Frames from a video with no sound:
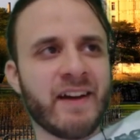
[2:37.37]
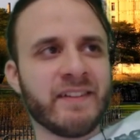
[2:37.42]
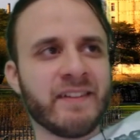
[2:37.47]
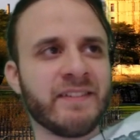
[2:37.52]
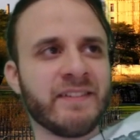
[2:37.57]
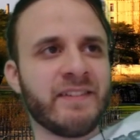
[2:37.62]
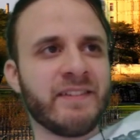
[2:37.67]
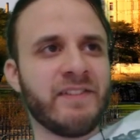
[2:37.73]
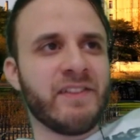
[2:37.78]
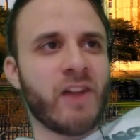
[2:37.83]

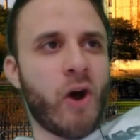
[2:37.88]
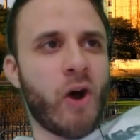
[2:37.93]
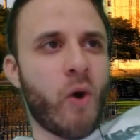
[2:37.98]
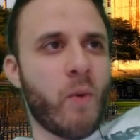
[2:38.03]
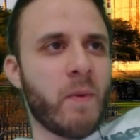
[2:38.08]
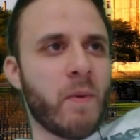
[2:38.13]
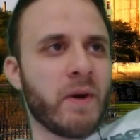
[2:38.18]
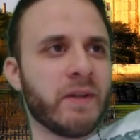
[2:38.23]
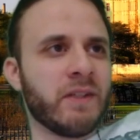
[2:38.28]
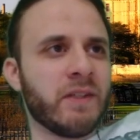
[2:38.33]
and
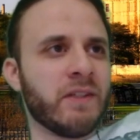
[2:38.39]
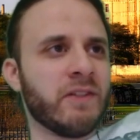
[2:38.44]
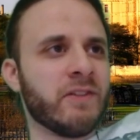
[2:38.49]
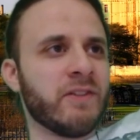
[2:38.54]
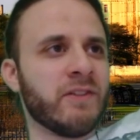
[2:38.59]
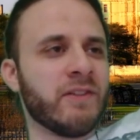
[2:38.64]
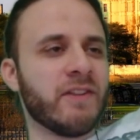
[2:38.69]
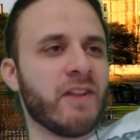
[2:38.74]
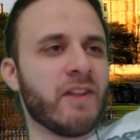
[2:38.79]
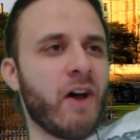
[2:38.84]
nobody
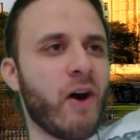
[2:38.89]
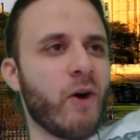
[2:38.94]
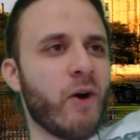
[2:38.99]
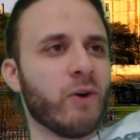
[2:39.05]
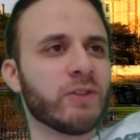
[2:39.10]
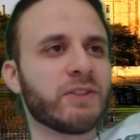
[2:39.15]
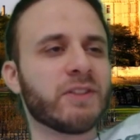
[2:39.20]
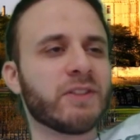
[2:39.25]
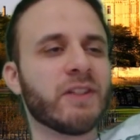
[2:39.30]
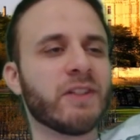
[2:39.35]

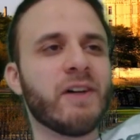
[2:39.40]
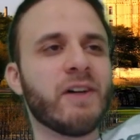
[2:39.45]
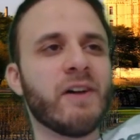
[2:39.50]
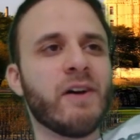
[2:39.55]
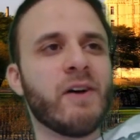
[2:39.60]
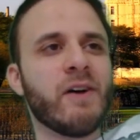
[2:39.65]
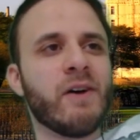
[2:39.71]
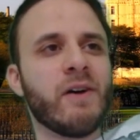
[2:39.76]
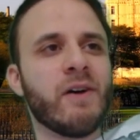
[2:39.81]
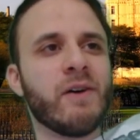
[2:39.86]
knows
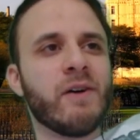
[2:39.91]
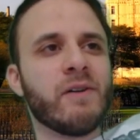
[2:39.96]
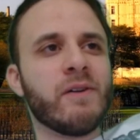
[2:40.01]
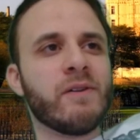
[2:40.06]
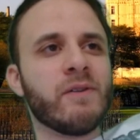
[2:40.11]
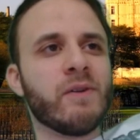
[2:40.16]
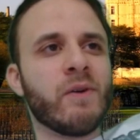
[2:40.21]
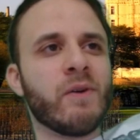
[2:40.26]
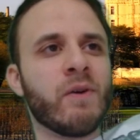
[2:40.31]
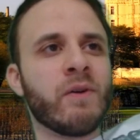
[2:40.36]

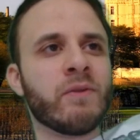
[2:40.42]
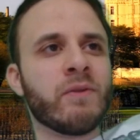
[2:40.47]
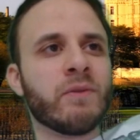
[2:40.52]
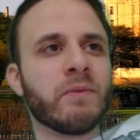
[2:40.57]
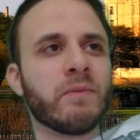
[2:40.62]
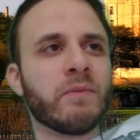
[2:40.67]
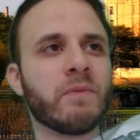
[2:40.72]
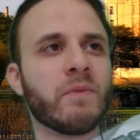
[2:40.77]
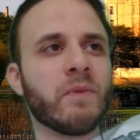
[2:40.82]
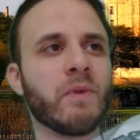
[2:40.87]

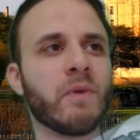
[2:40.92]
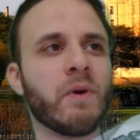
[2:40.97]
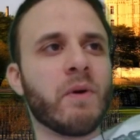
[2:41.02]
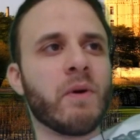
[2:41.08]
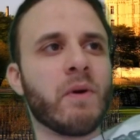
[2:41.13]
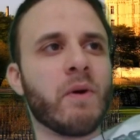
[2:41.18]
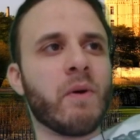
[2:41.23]
who